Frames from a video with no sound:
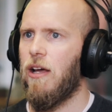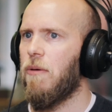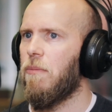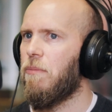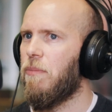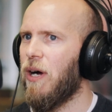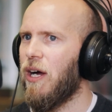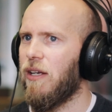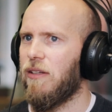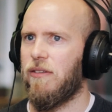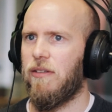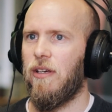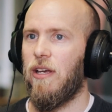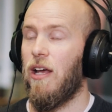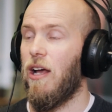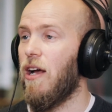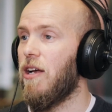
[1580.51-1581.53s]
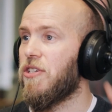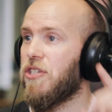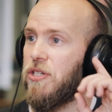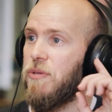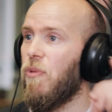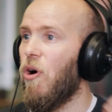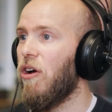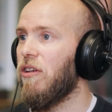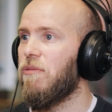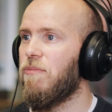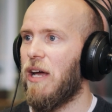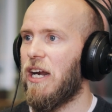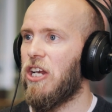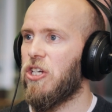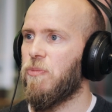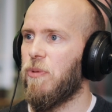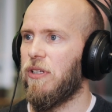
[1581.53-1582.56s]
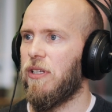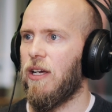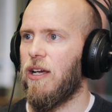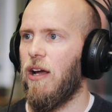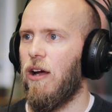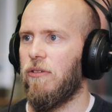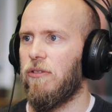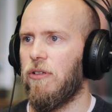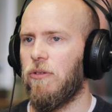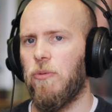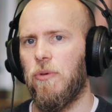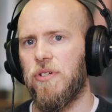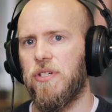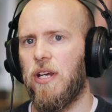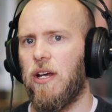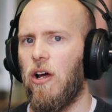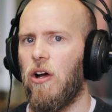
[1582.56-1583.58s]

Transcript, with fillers: But a smart management accountant will say,